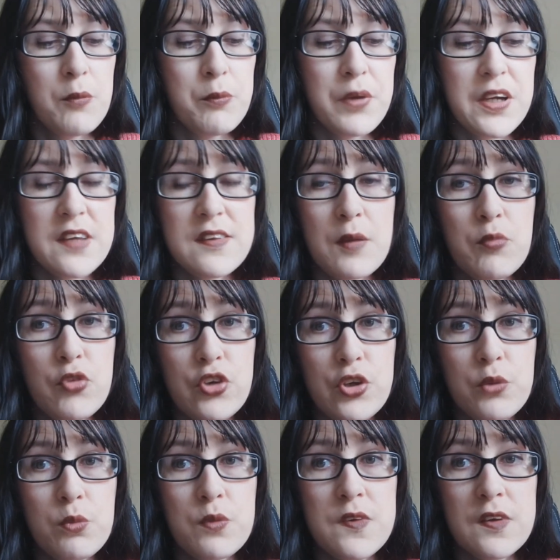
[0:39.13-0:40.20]
Because I'm
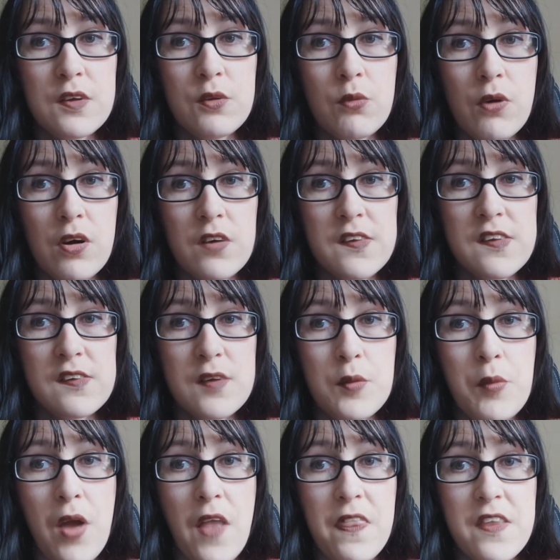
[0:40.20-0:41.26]
new to
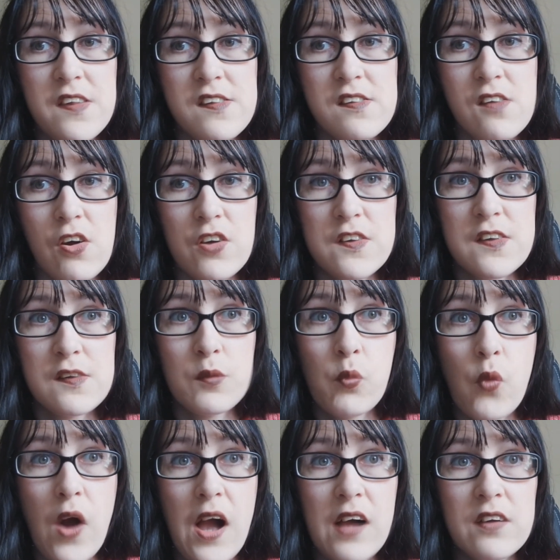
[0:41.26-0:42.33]
autism and this autism
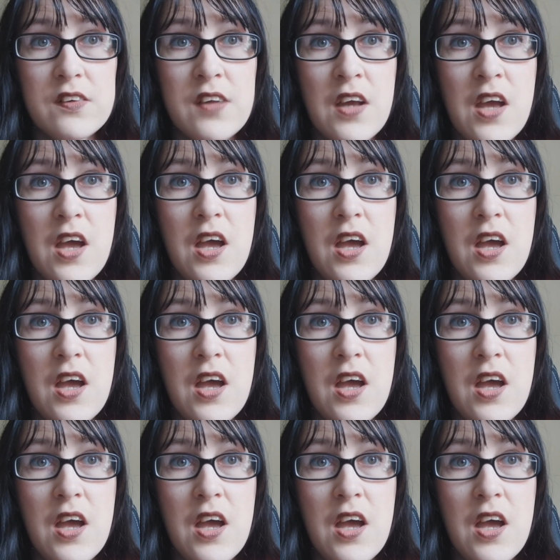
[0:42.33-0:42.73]
world,